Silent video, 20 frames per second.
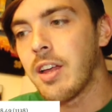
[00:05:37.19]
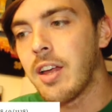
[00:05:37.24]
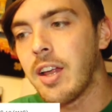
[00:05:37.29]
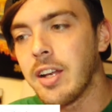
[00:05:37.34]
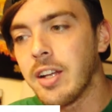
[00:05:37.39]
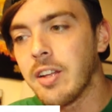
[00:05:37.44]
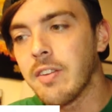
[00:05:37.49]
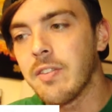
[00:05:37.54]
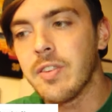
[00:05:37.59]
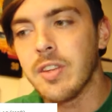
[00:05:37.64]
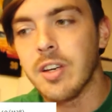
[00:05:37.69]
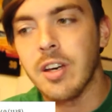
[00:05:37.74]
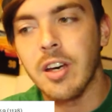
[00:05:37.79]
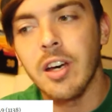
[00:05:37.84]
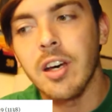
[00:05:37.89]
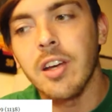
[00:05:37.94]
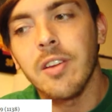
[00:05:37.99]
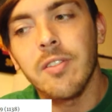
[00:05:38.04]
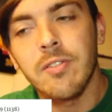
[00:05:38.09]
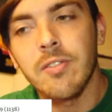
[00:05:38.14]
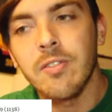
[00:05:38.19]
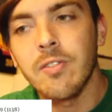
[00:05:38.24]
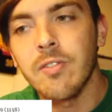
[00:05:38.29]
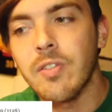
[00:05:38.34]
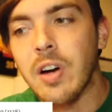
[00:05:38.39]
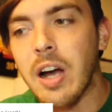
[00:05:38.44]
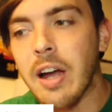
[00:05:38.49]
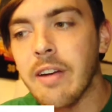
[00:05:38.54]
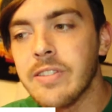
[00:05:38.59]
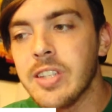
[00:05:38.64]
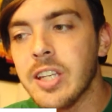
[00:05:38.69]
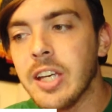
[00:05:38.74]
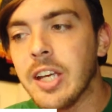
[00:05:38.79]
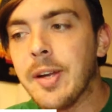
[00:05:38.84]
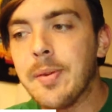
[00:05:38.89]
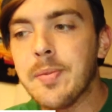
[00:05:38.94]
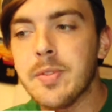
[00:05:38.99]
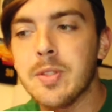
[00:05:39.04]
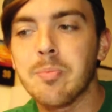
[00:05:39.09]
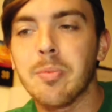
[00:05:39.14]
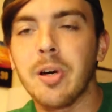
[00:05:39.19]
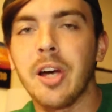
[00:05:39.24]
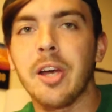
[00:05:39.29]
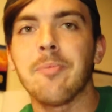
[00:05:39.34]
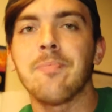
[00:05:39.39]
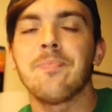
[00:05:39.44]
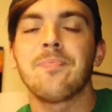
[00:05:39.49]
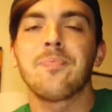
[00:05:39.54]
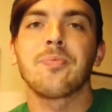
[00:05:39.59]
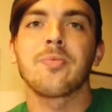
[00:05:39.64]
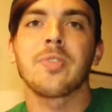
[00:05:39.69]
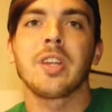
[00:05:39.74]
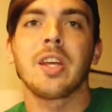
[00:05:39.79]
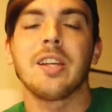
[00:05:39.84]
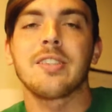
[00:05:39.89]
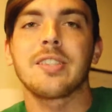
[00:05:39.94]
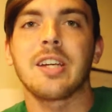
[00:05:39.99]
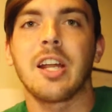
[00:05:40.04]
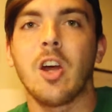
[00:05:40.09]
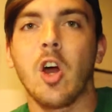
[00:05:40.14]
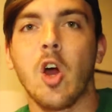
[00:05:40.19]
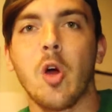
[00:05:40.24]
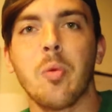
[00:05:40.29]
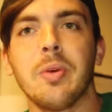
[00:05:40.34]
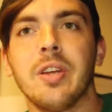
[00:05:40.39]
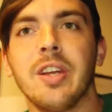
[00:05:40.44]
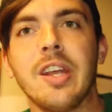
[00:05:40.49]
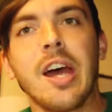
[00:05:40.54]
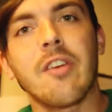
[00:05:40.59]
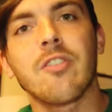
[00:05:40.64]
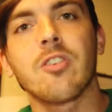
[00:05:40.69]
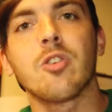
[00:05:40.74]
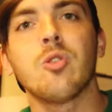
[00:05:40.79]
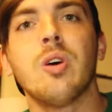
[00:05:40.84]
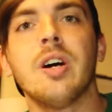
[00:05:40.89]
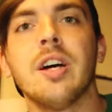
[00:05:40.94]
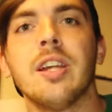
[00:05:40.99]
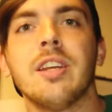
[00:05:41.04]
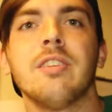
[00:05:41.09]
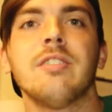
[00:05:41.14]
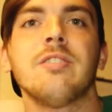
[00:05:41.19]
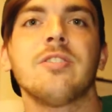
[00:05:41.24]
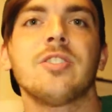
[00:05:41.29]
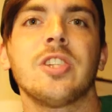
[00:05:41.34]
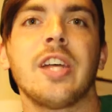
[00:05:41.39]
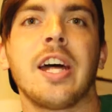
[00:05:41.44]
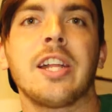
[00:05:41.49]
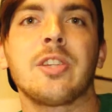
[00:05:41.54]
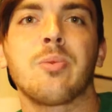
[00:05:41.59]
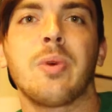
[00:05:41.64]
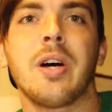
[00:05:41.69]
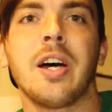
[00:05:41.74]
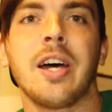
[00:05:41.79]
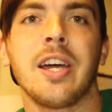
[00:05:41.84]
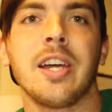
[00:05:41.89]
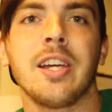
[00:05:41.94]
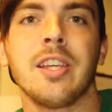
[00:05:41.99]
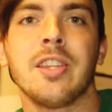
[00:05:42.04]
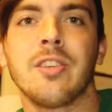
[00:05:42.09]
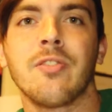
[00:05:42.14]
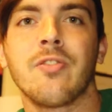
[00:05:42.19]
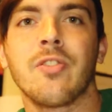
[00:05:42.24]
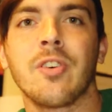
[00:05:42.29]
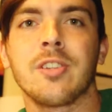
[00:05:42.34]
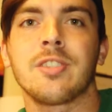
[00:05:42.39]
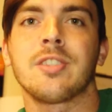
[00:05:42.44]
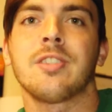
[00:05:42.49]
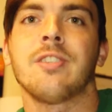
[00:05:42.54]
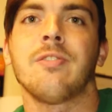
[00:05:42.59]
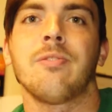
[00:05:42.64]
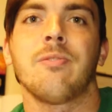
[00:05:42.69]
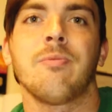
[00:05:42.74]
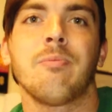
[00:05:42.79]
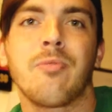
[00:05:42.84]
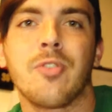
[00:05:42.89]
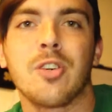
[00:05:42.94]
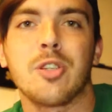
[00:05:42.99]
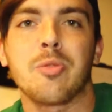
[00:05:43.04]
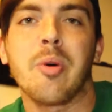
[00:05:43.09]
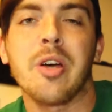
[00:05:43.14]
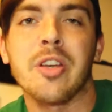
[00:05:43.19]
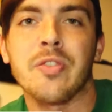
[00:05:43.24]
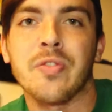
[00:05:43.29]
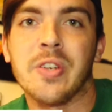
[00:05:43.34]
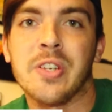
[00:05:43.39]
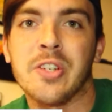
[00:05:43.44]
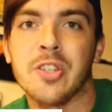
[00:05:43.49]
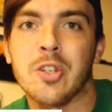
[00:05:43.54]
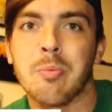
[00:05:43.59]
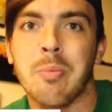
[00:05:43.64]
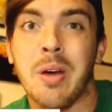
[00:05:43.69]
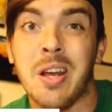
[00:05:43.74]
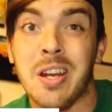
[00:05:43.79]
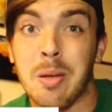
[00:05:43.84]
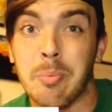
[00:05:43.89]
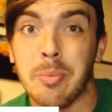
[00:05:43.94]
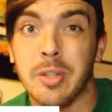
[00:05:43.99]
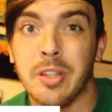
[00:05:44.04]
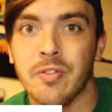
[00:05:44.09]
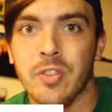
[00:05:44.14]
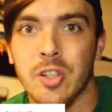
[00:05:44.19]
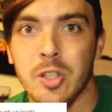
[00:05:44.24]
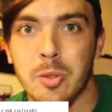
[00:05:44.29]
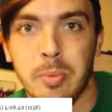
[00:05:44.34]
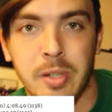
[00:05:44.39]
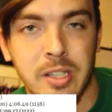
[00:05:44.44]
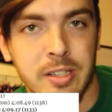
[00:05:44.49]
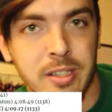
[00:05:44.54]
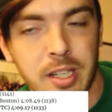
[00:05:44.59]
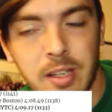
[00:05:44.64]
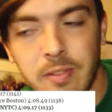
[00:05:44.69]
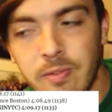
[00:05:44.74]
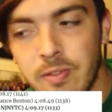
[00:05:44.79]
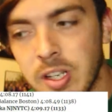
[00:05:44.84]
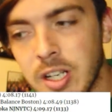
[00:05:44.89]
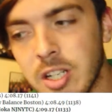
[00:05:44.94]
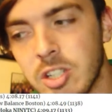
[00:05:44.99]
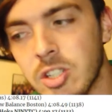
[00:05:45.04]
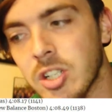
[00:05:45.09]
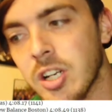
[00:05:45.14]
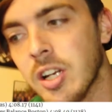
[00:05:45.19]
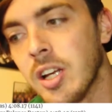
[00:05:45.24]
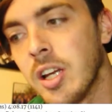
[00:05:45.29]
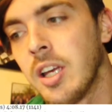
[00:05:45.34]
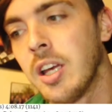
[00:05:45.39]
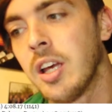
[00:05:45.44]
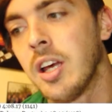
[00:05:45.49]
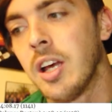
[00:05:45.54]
any of the five teams, but it's kind of open to everyone, so that's why the first place finisher might not be the first place team finisher.